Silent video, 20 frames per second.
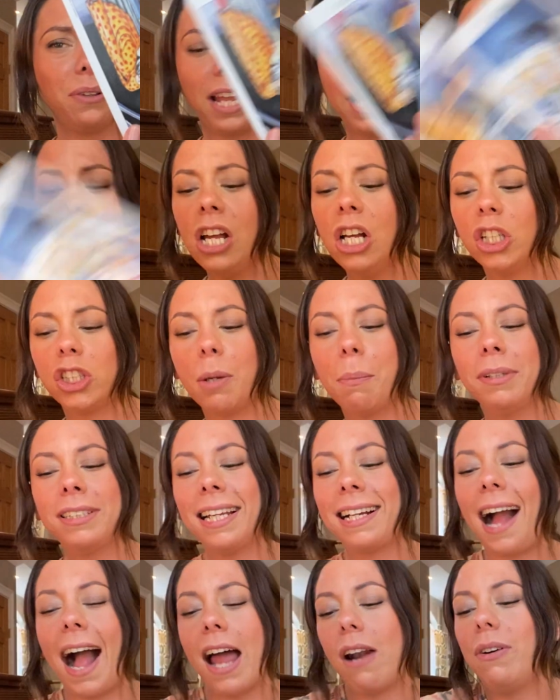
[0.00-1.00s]
Like it's almost
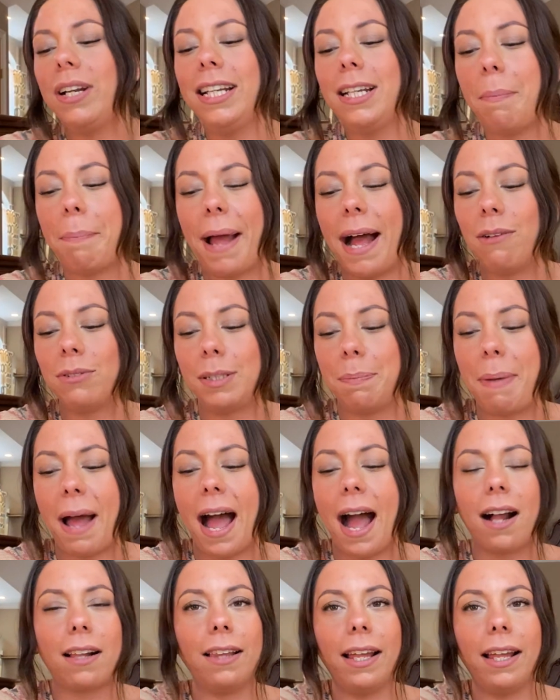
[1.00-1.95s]
like I don't need to bounce back.